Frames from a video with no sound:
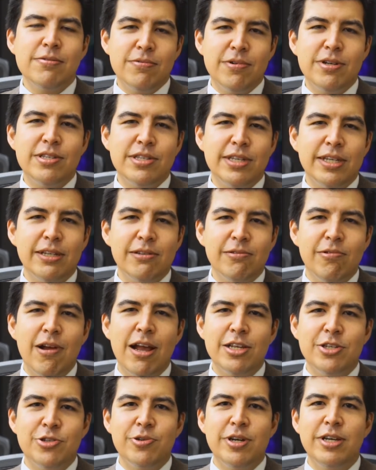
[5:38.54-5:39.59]
once they
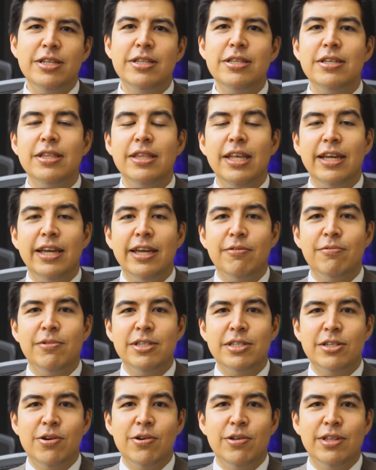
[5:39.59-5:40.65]
graduate, they get what
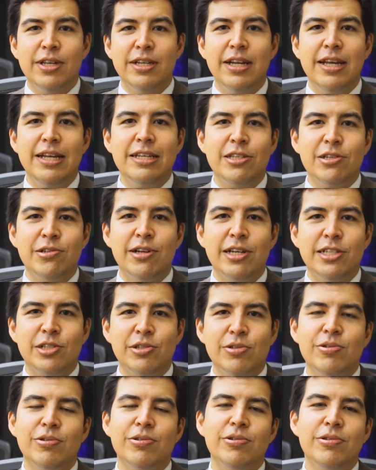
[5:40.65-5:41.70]
is called an
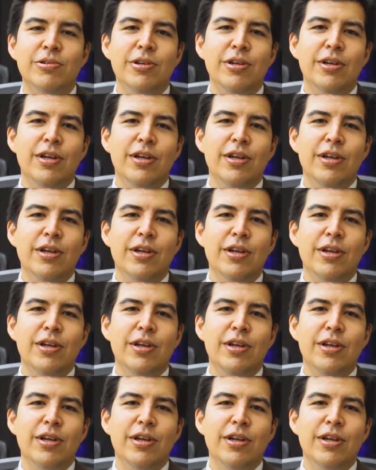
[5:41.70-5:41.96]
international